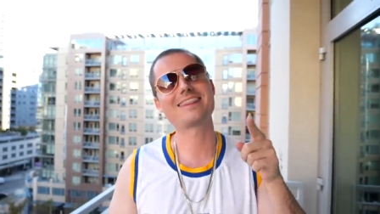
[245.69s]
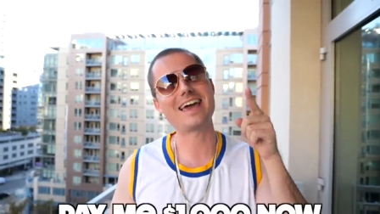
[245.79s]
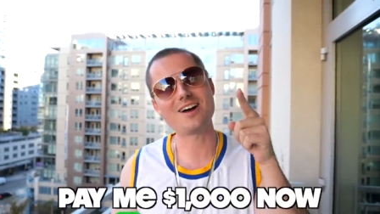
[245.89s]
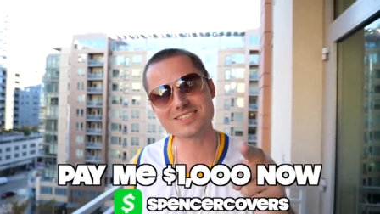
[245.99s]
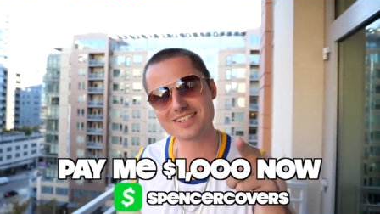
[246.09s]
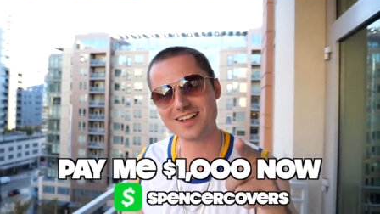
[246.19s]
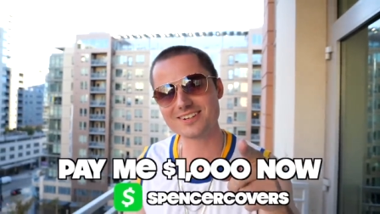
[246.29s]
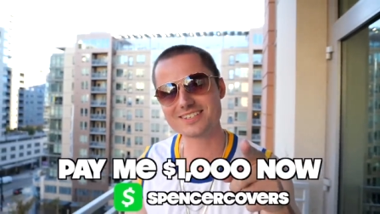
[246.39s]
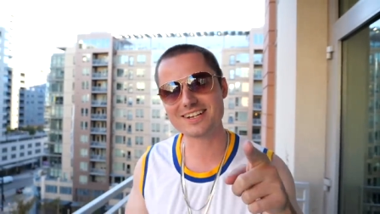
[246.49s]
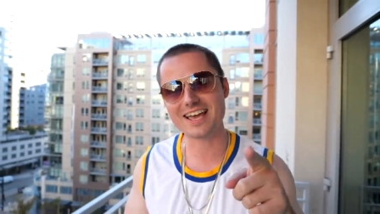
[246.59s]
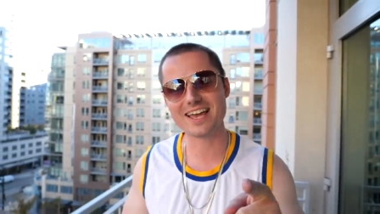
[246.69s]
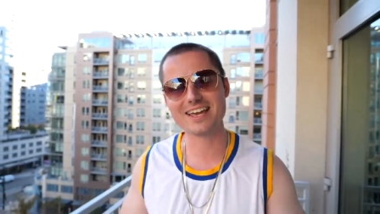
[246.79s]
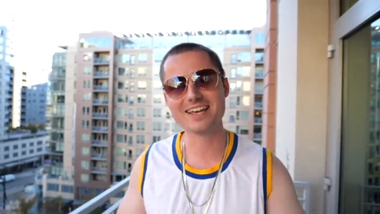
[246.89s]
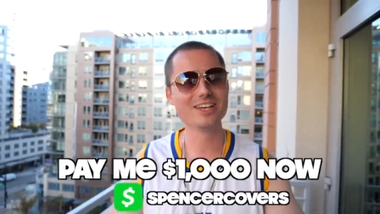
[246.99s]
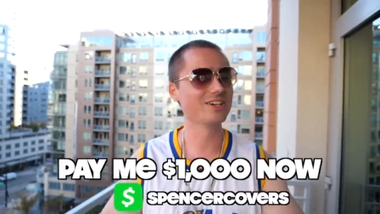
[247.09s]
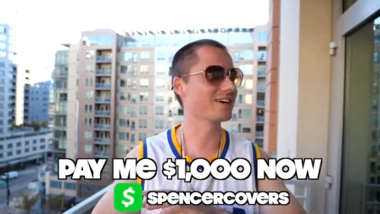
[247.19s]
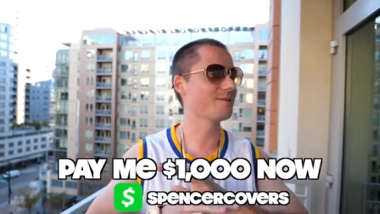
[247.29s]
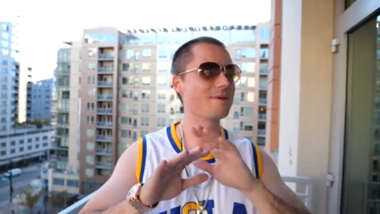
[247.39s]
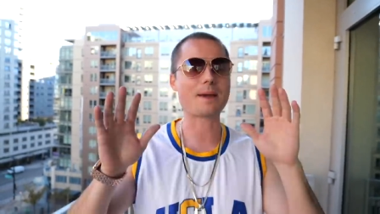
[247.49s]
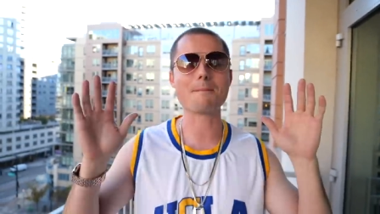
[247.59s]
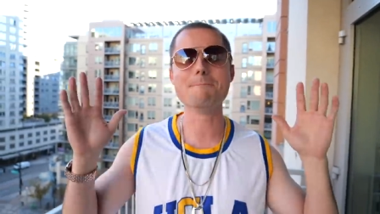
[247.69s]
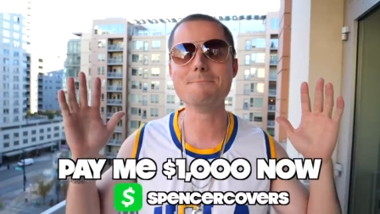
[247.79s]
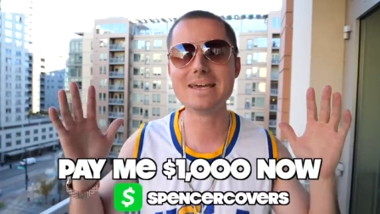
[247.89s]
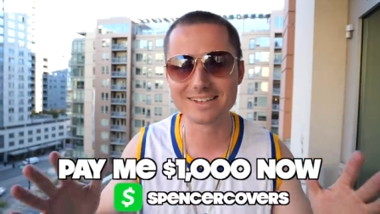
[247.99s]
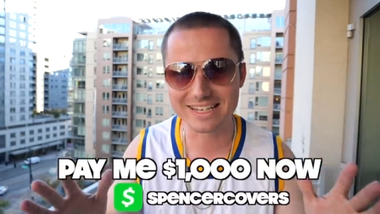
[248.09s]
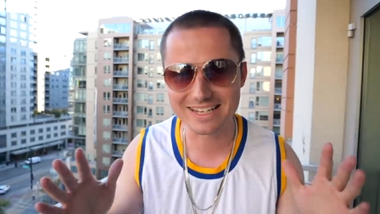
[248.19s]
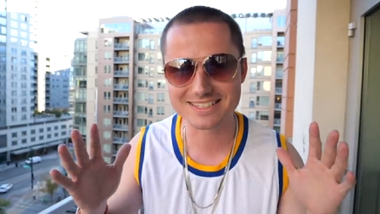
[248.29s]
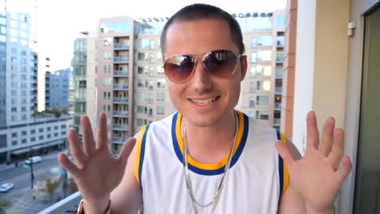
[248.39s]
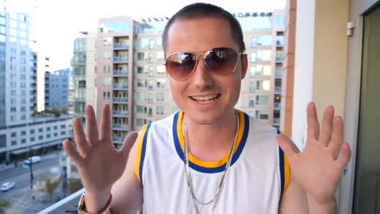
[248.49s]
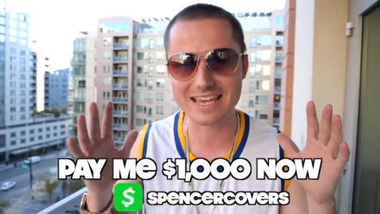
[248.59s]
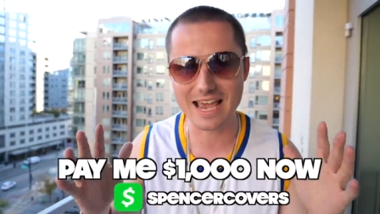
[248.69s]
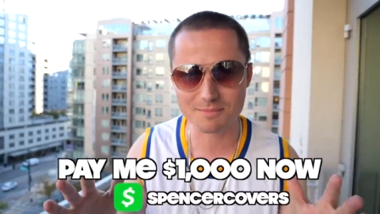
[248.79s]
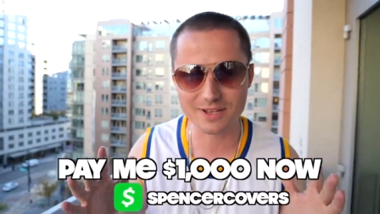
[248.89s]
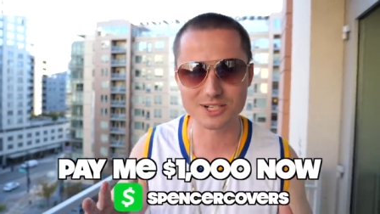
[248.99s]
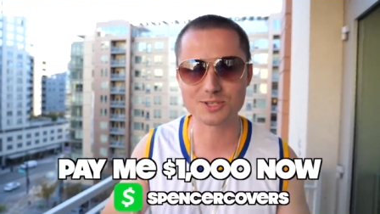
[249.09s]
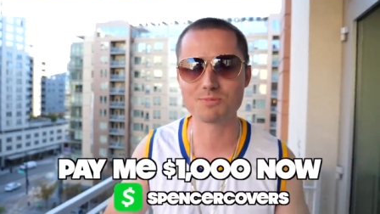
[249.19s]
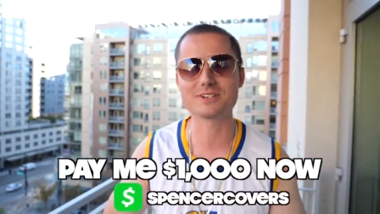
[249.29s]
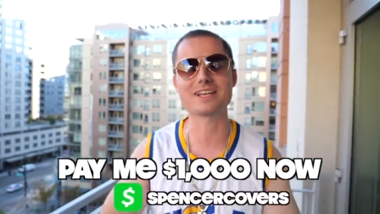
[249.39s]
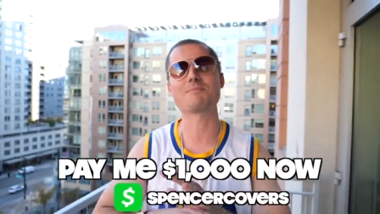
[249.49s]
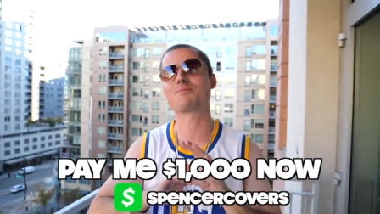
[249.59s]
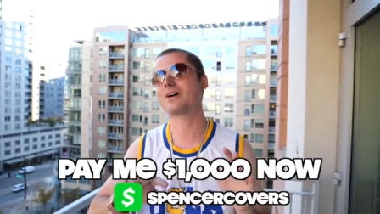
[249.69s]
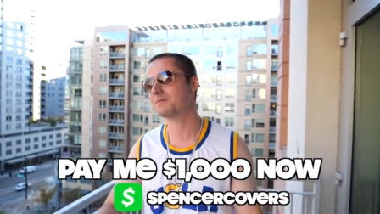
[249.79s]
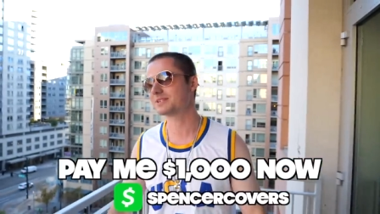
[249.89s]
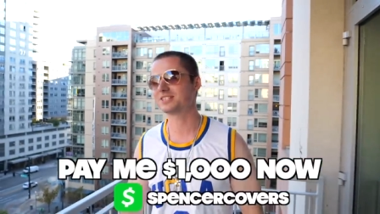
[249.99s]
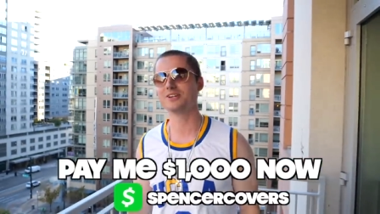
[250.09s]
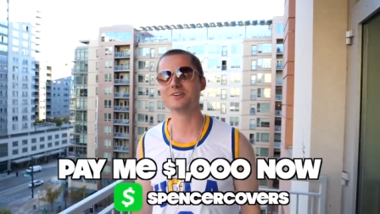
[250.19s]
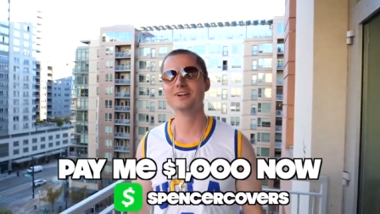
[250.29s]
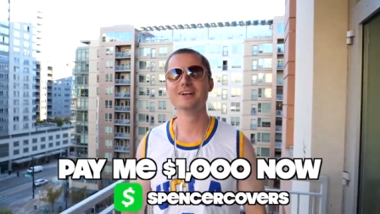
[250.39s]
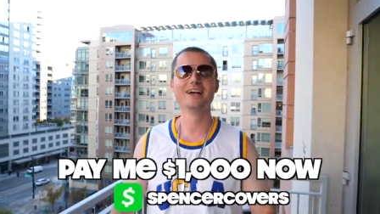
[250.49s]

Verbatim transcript: $1,000 a day, you're gonna make millions gambling on sports, I promise you.